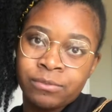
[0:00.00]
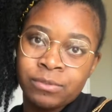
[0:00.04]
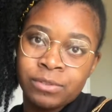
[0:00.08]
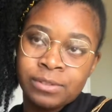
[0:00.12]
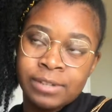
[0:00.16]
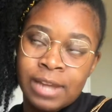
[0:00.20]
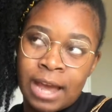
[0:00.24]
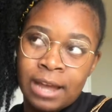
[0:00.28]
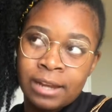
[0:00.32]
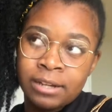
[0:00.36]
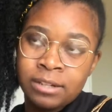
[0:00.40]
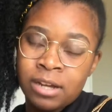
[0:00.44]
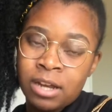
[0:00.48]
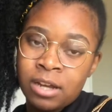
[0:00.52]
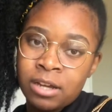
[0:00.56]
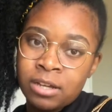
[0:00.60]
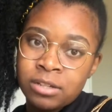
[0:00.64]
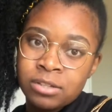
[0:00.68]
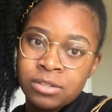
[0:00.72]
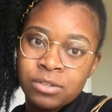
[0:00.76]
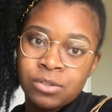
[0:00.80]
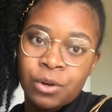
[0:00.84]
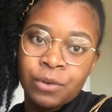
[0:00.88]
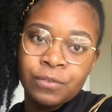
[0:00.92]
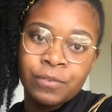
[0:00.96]
done
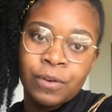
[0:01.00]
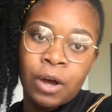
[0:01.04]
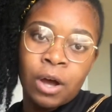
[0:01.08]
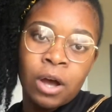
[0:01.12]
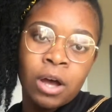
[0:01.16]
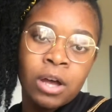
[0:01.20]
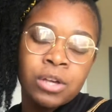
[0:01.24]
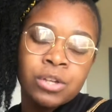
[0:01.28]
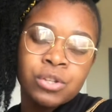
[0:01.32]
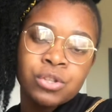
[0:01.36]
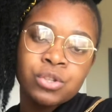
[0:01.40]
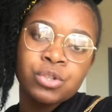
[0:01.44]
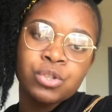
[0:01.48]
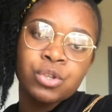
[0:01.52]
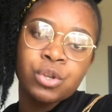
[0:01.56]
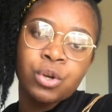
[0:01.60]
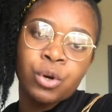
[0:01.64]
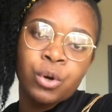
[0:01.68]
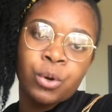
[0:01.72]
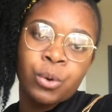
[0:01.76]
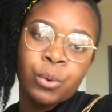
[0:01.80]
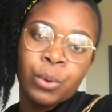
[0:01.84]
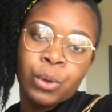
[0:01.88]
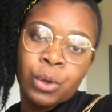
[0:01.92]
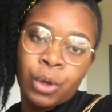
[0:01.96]
so far
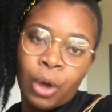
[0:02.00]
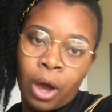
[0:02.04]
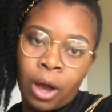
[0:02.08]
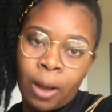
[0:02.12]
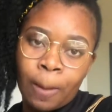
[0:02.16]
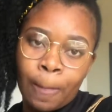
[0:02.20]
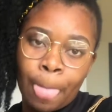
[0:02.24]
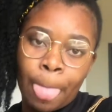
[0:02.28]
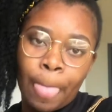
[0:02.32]
so yeah